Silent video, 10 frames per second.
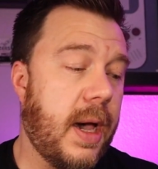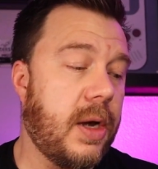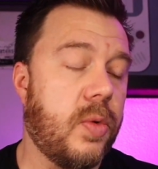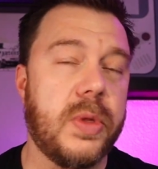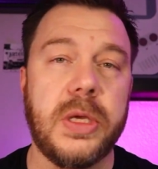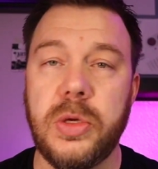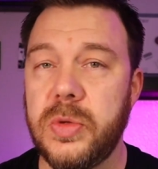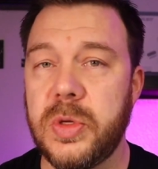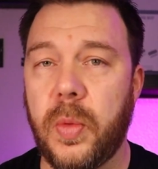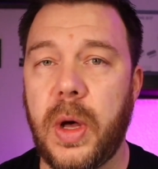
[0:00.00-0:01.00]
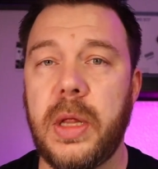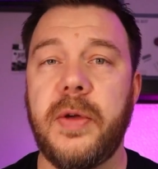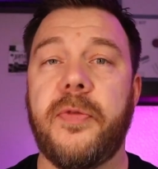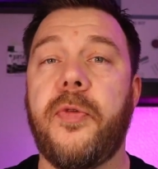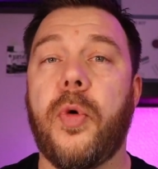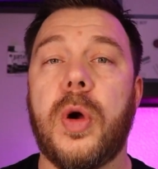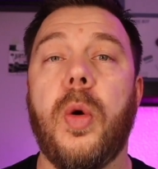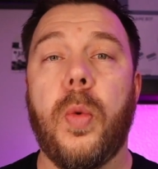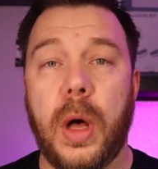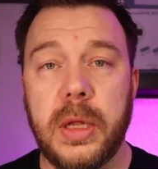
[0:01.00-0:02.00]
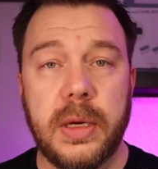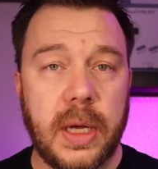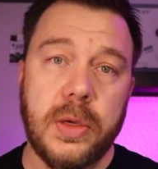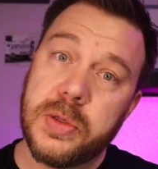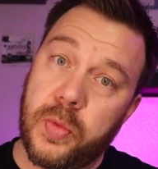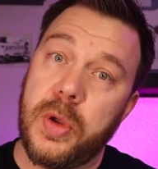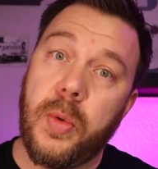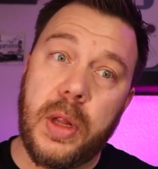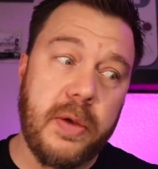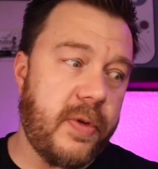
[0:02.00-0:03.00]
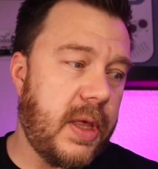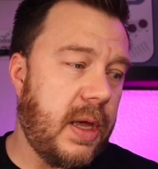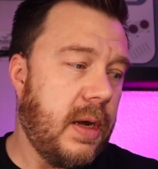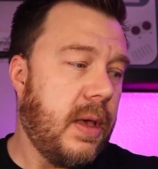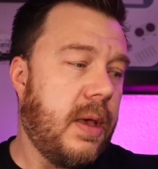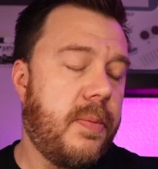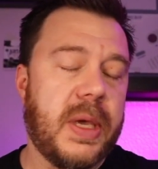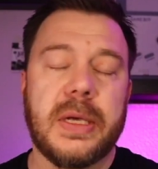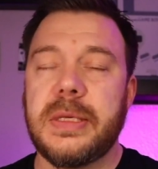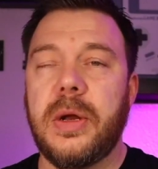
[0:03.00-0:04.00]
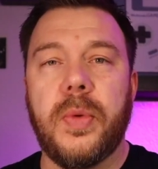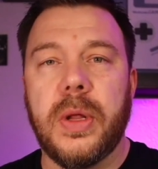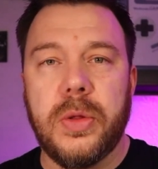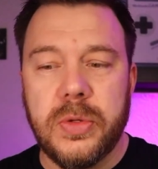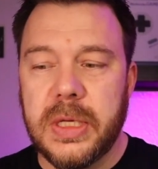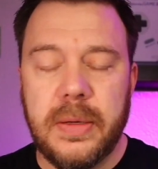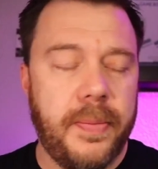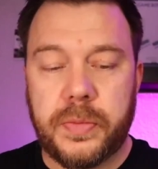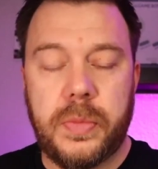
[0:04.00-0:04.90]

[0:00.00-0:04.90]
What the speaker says: I don't really use a wallet for a wallet. I use a real wallet for that because I don't want to lose it.